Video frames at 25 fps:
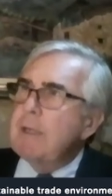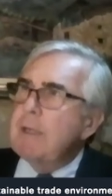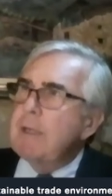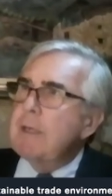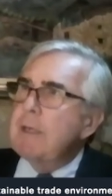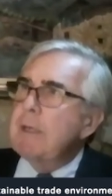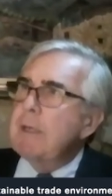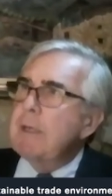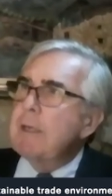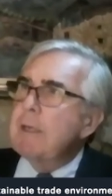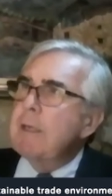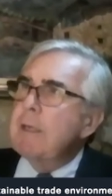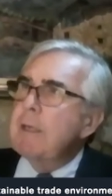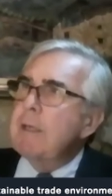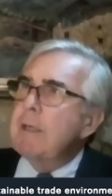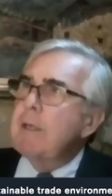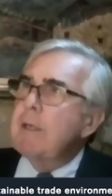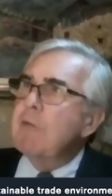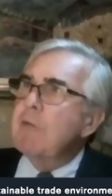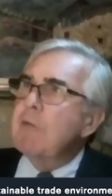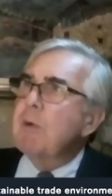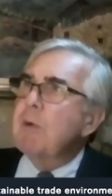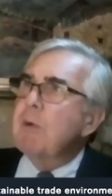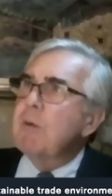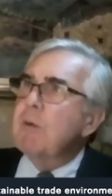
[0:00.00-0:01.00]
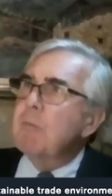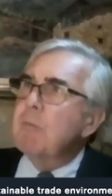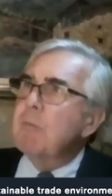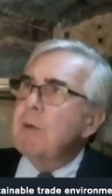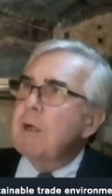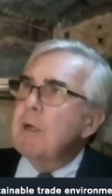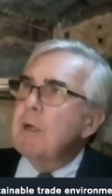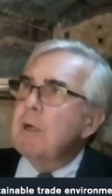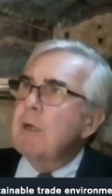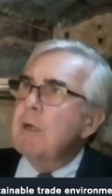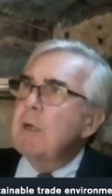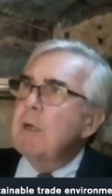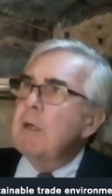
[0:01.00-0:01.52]
is one
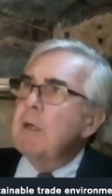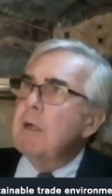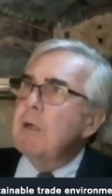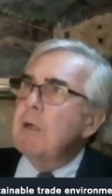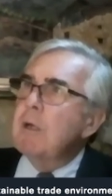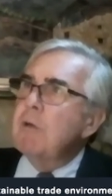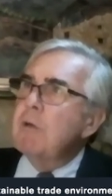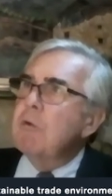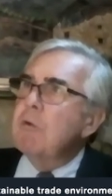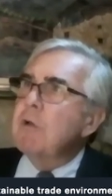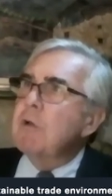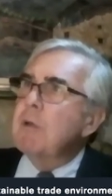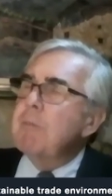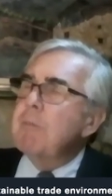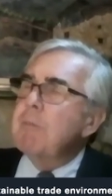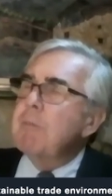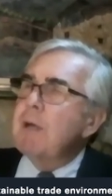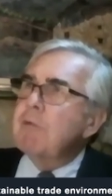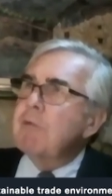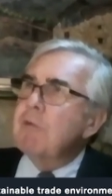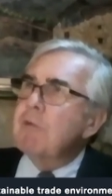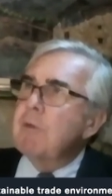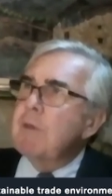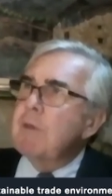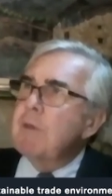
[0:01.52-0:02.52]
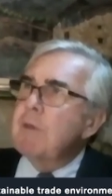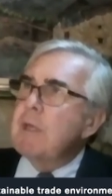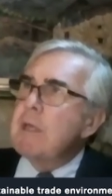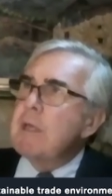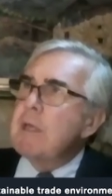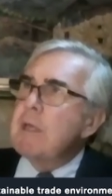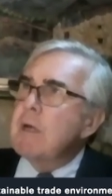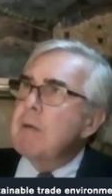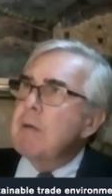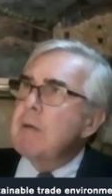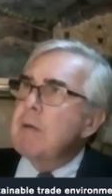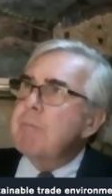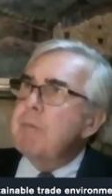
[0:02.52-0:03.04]
where you could imagine
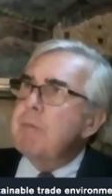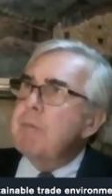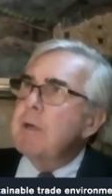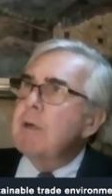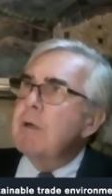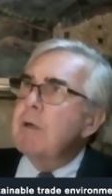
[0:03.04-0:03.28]
the